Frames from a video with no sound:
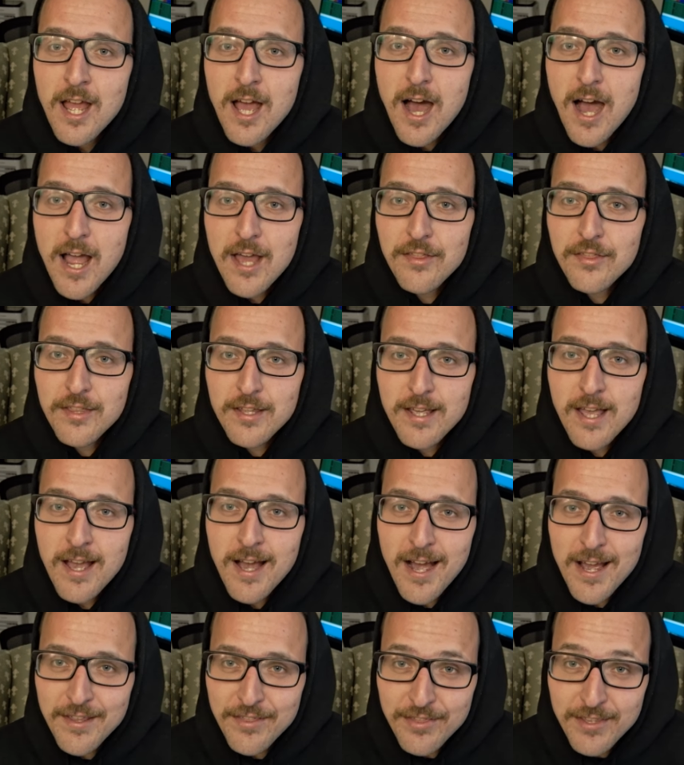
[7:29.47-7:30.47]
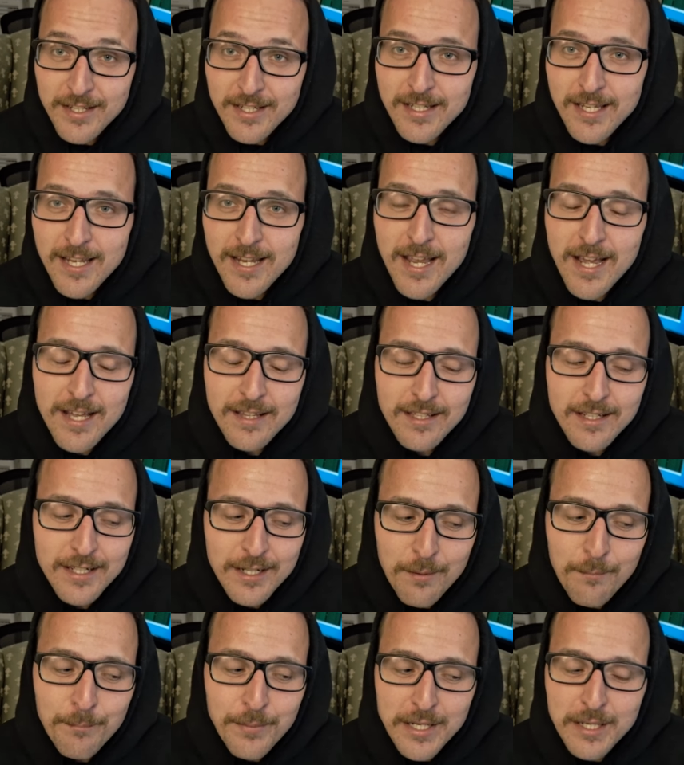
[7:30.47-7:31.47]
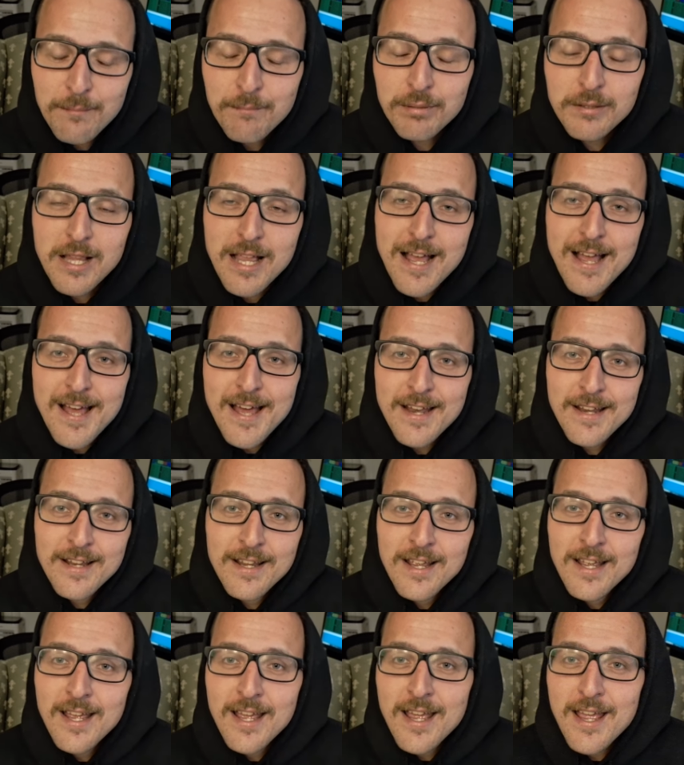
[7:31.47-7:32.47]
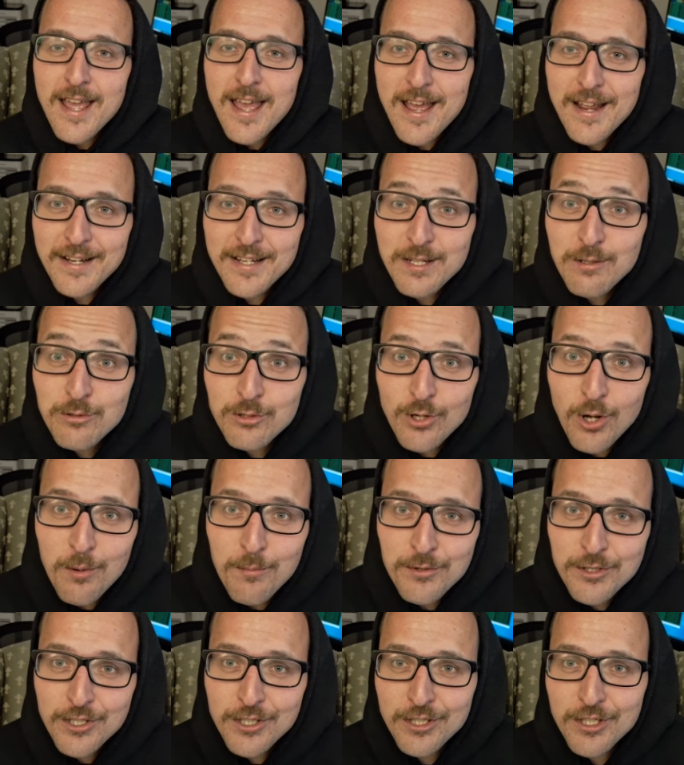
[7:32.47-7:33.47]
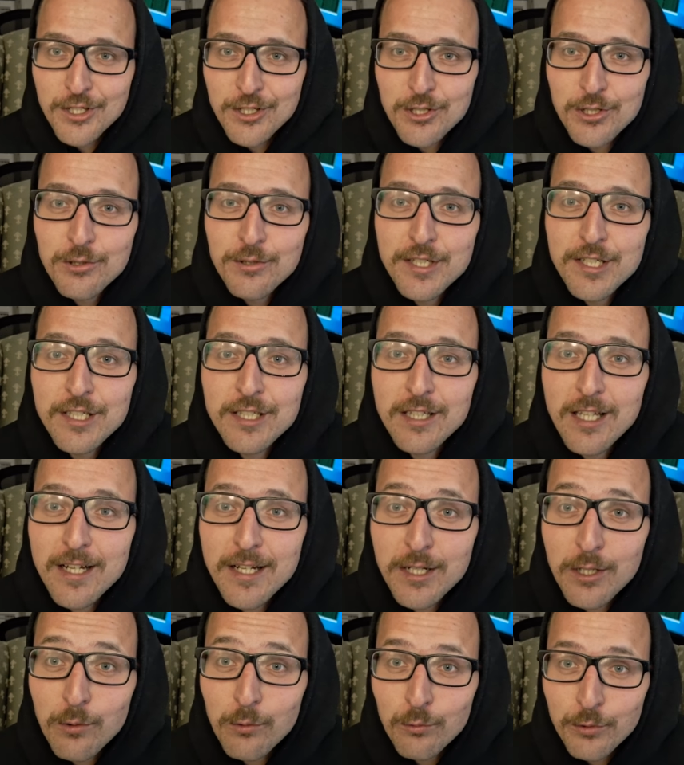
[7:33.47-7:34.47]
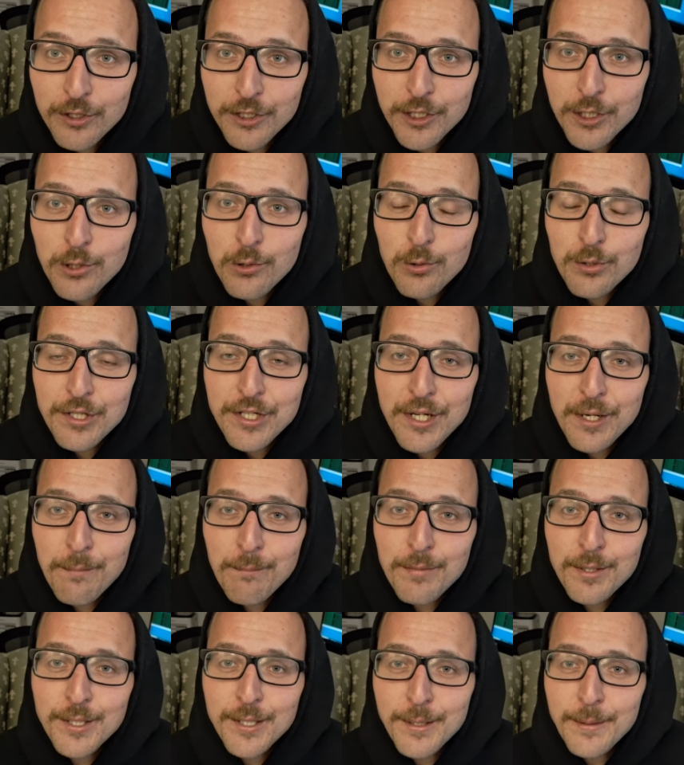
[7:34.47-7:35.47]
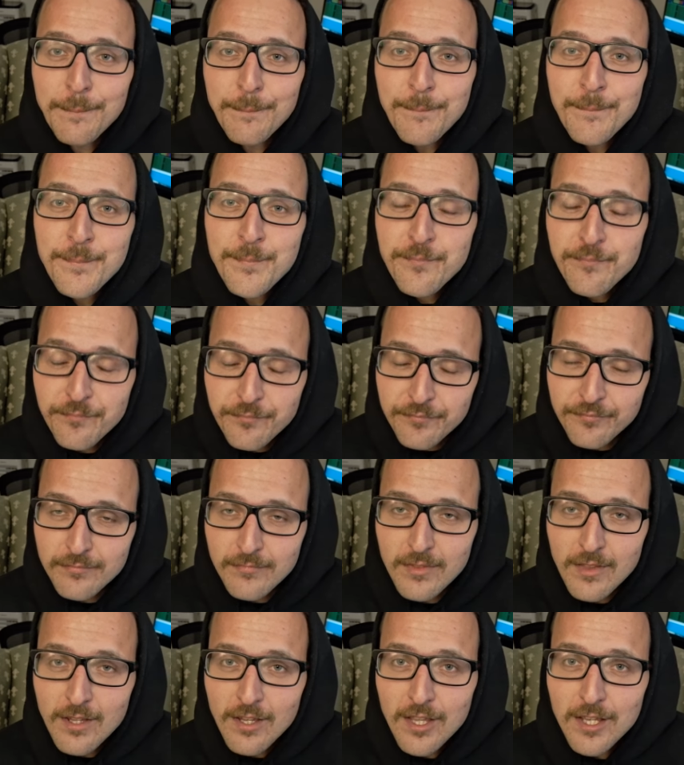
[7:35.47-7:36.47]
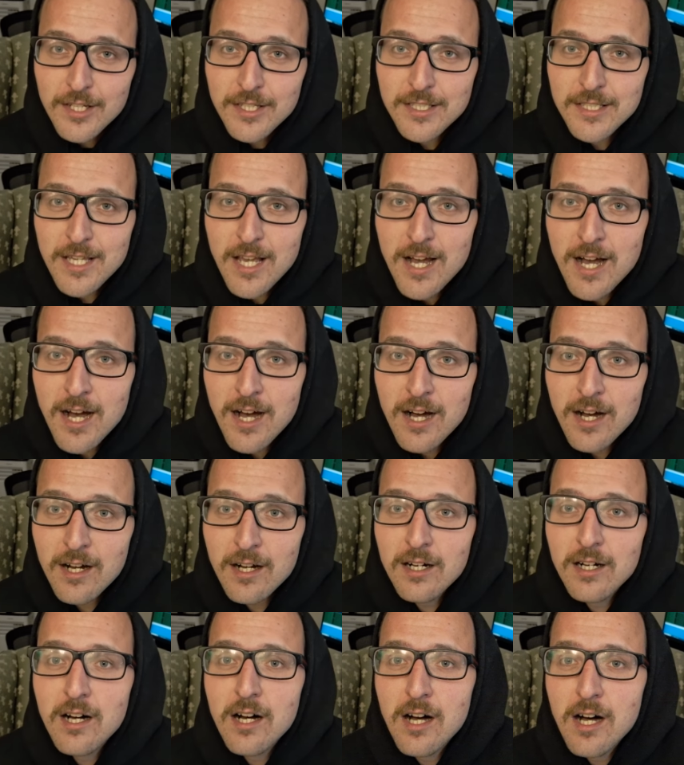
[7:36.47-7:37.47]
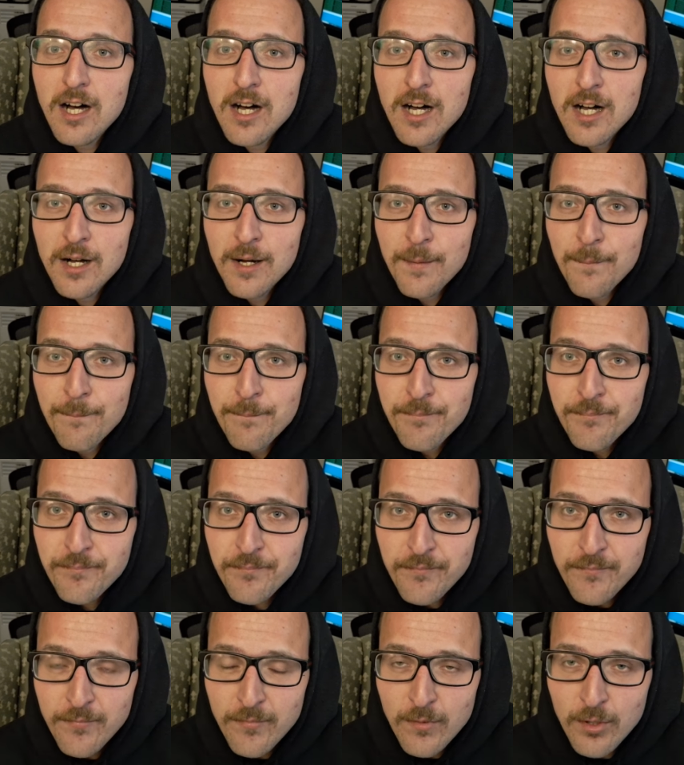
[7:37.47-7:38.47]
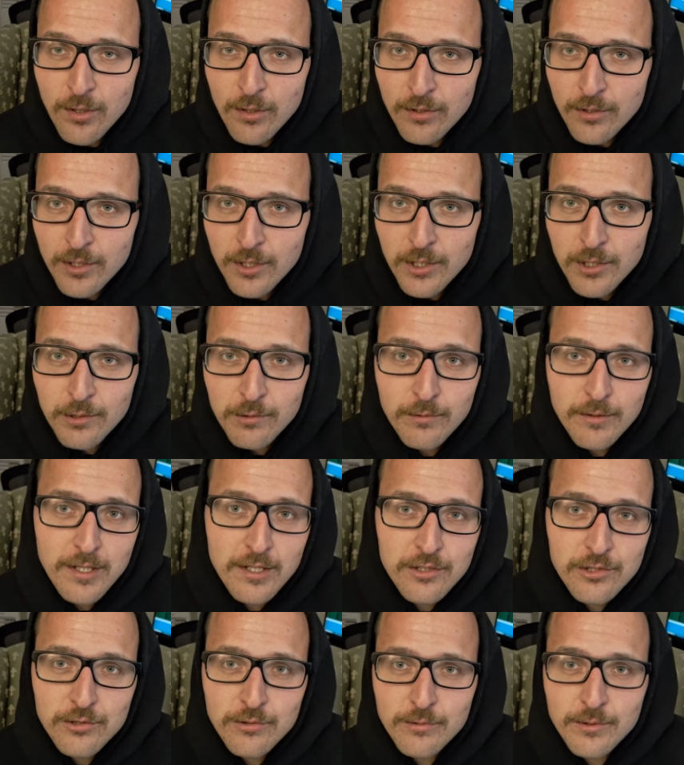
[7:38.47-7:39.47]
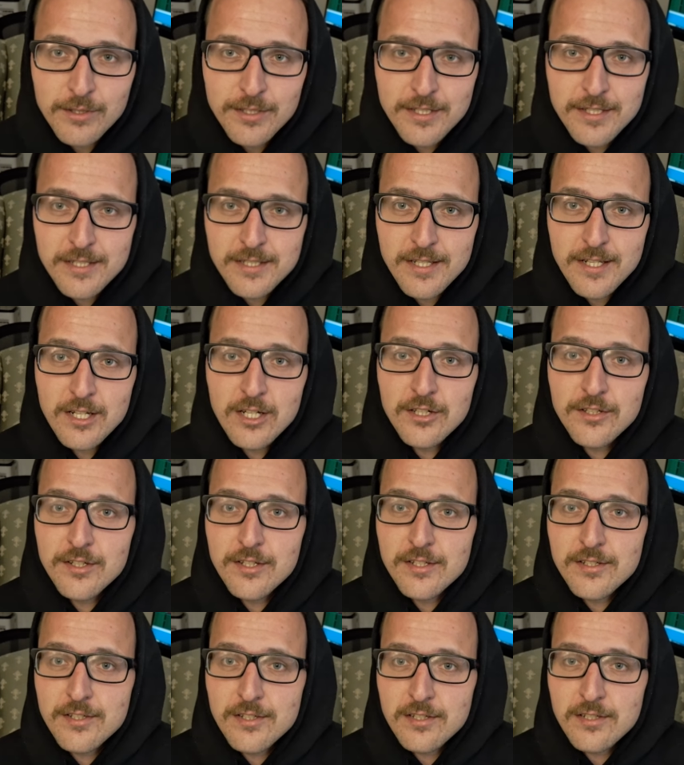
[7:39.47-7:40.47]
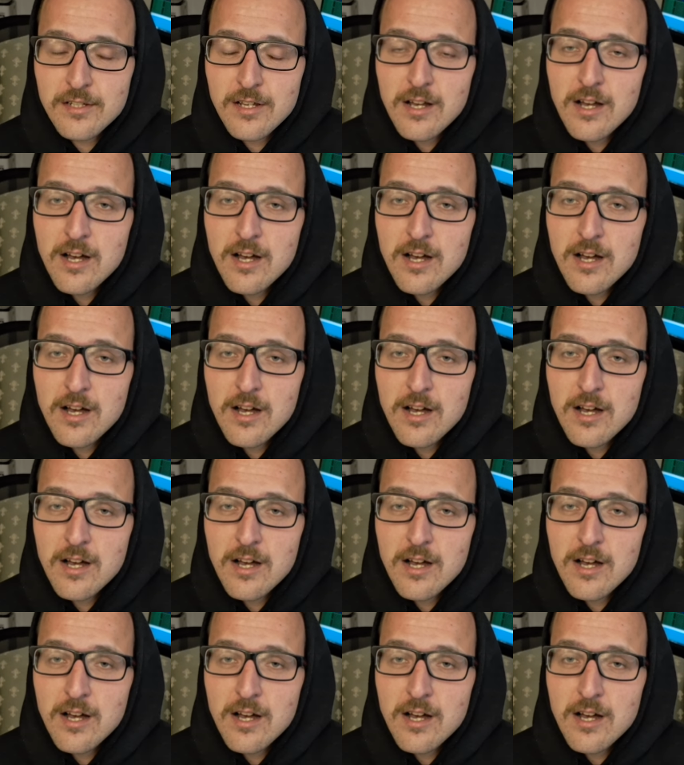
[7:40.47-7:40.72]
I think he had like a big plan and he was almost going to do it like really quick, but yeah. What else do I want to say on this?